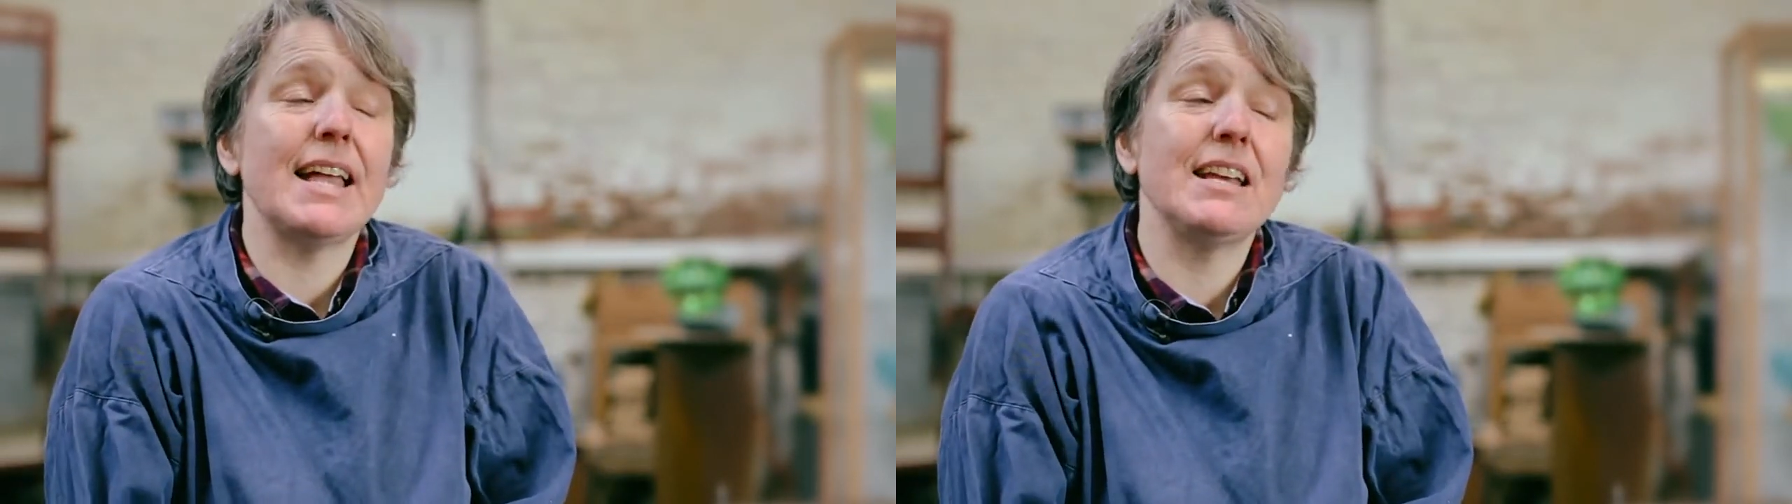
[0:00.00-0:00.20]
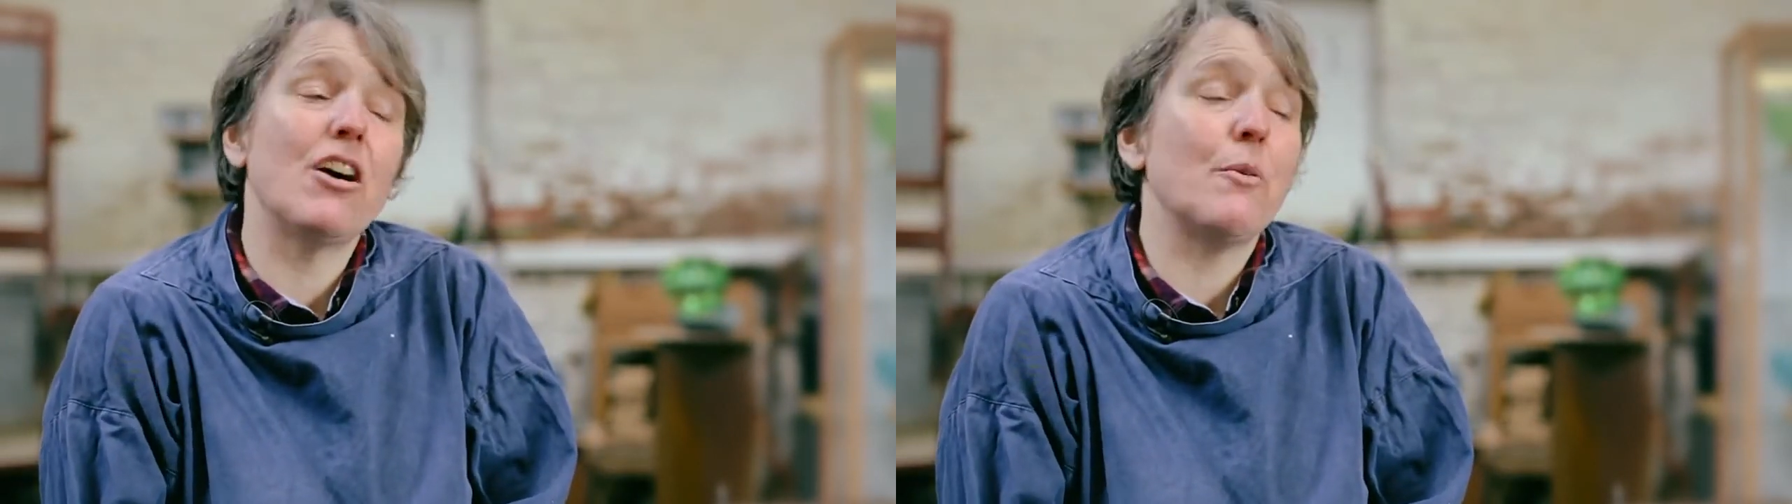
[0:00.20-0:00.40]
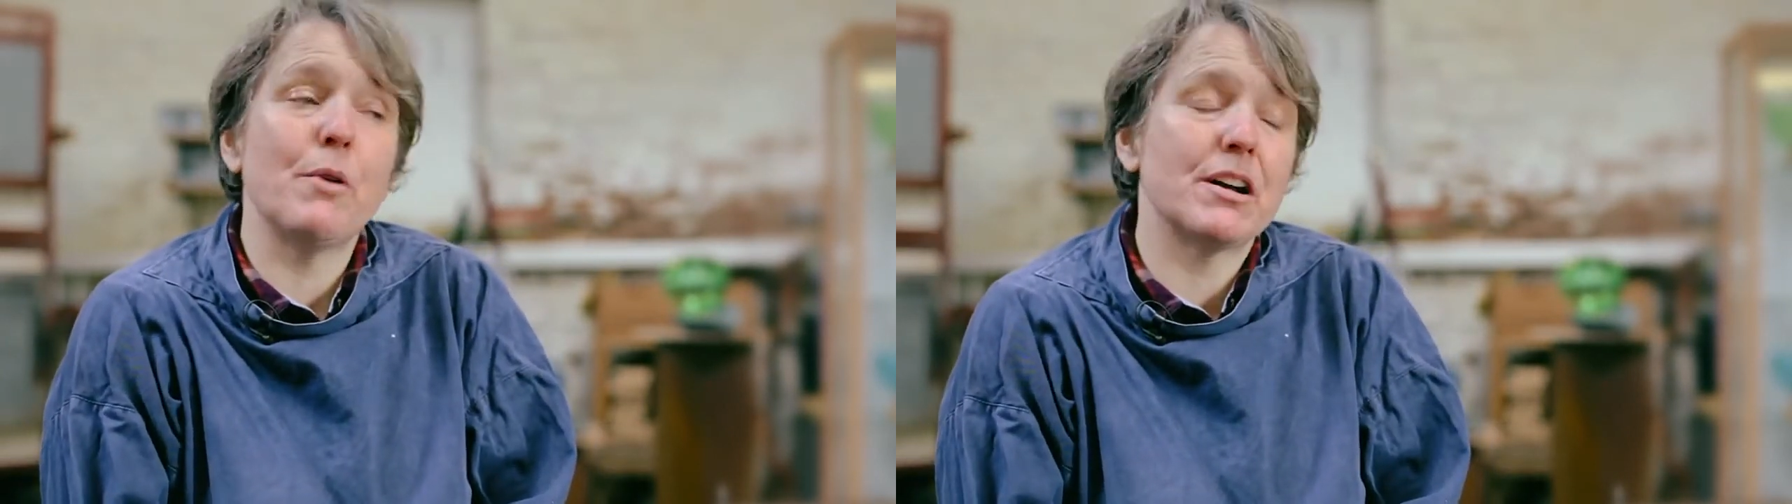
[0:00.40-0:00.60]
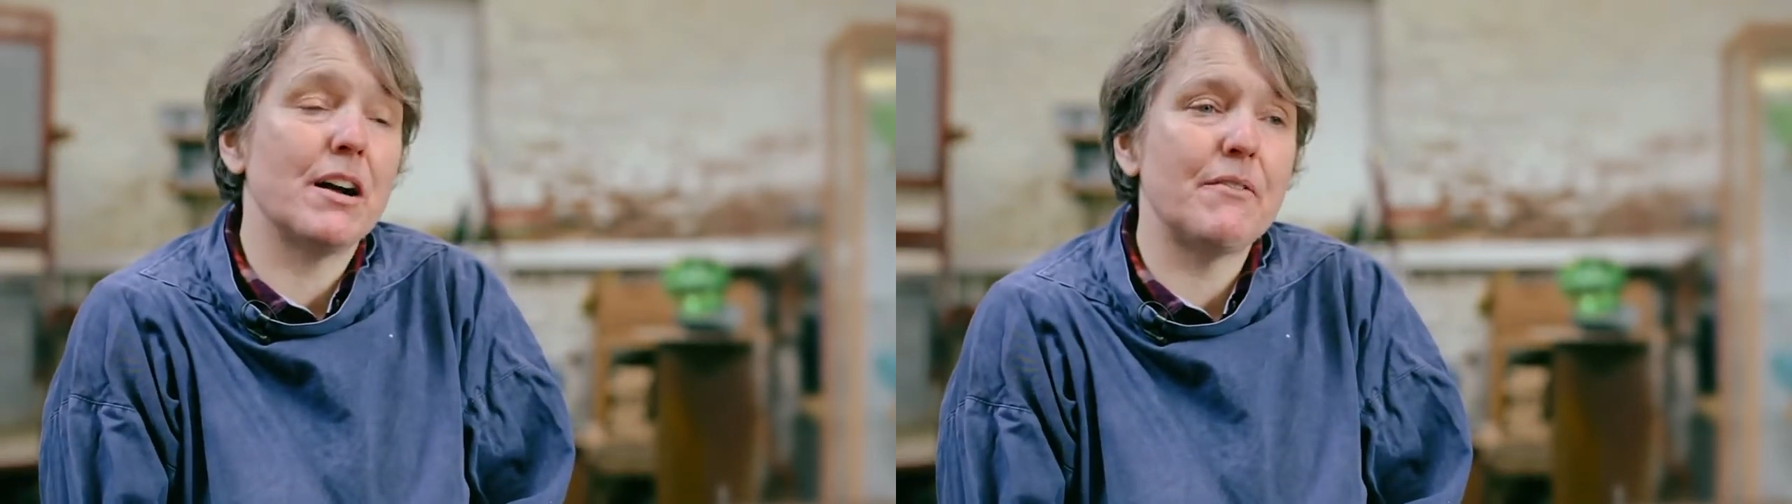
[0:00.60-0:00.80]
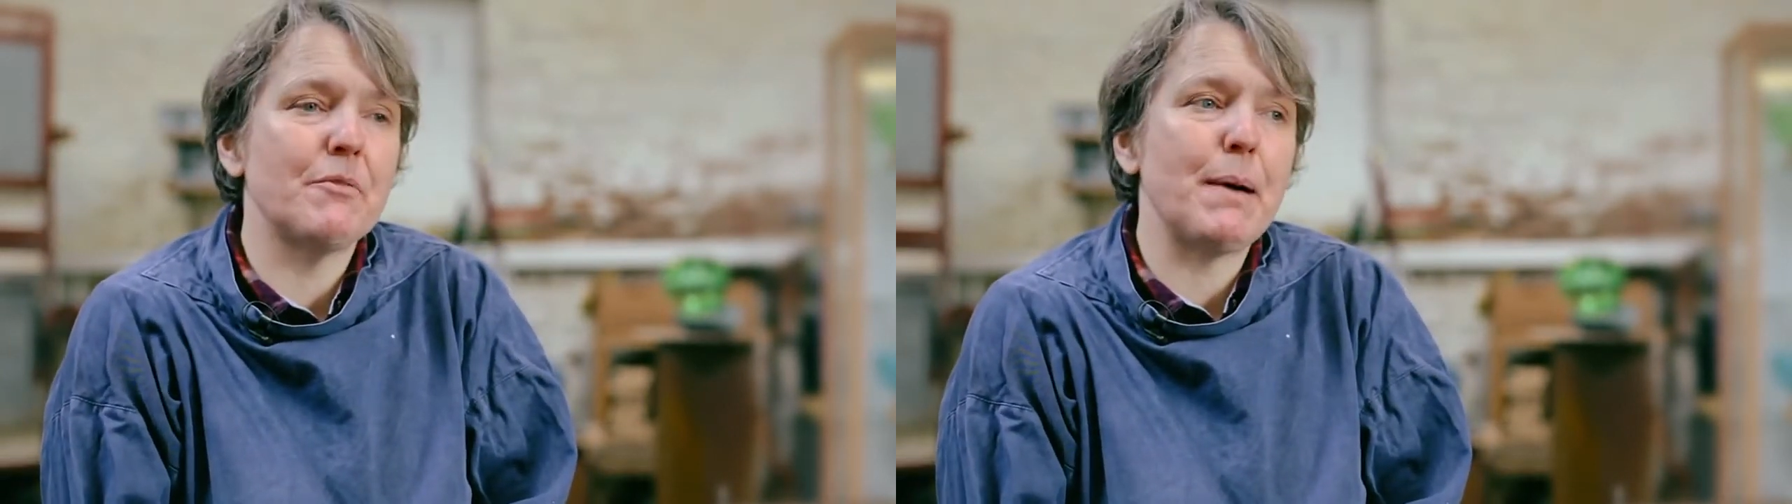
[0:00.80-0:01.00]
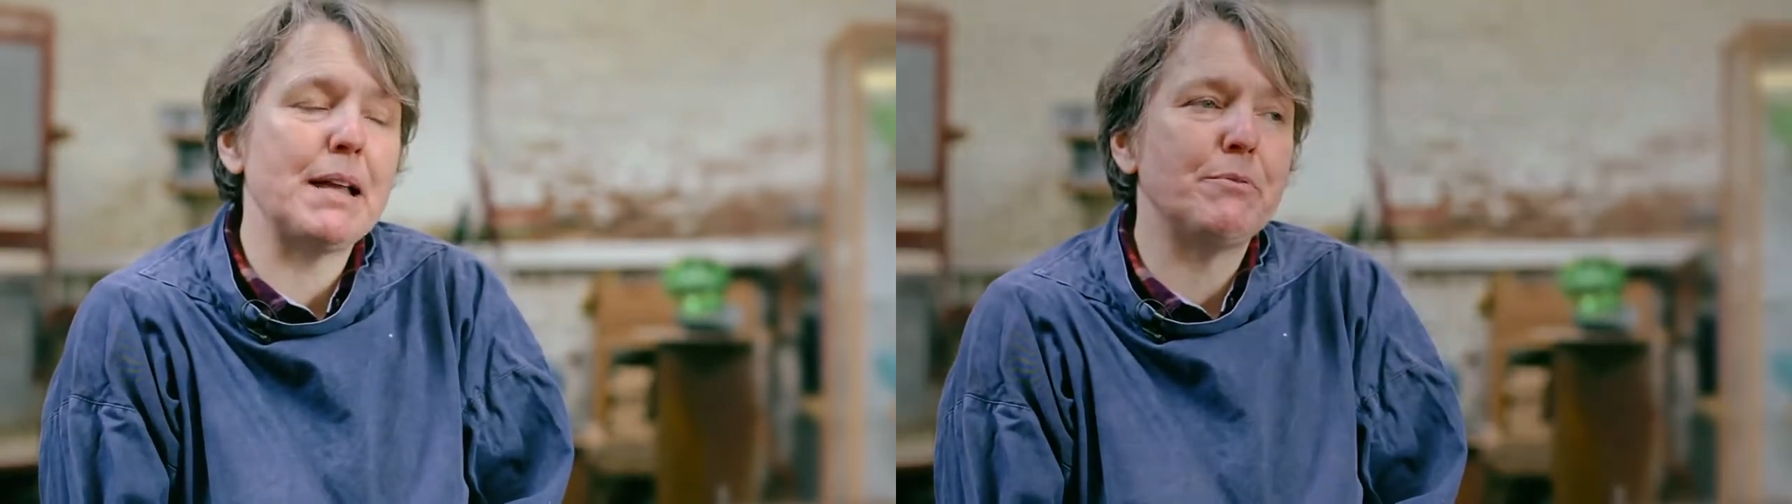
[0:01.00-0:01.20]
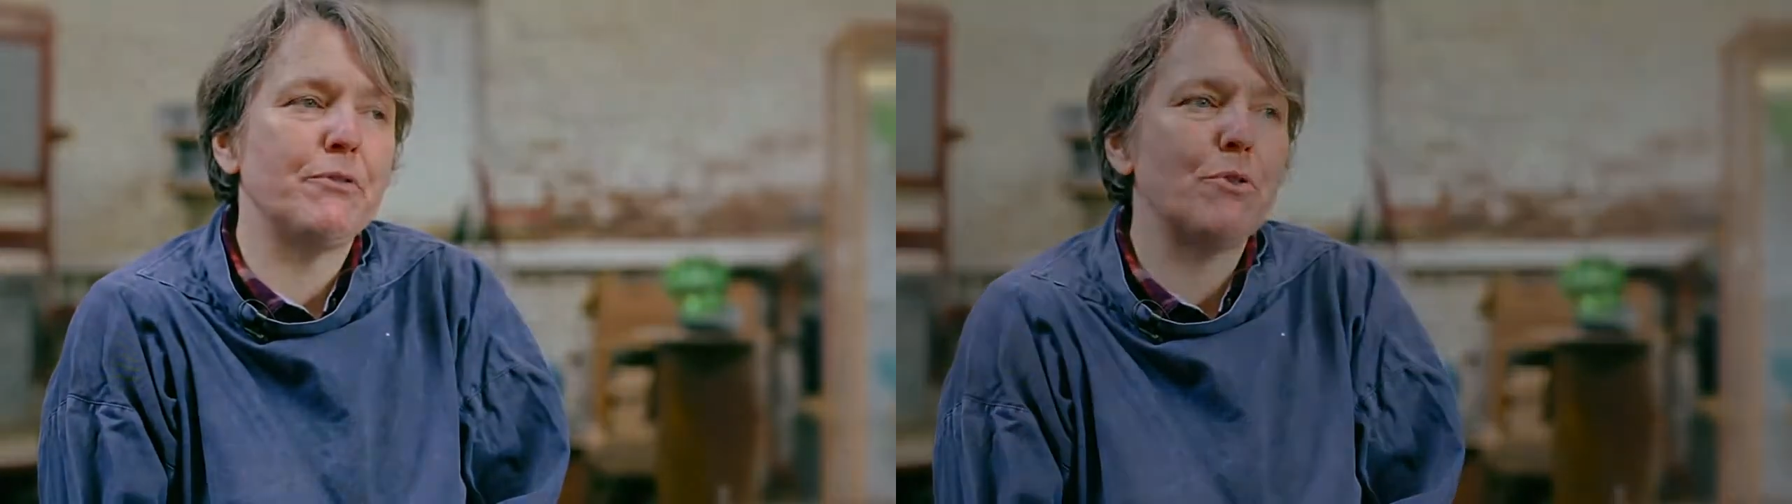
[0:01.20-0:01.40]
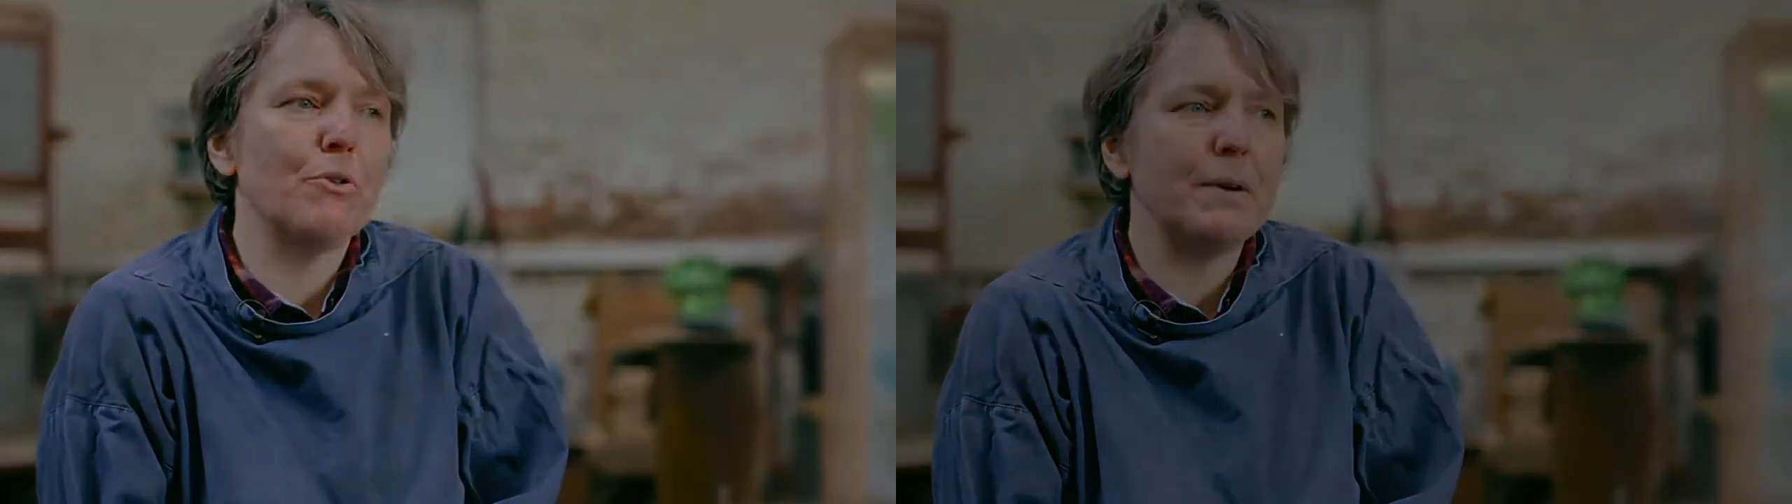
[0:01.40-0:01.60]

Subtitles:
any artwork I've ever made before,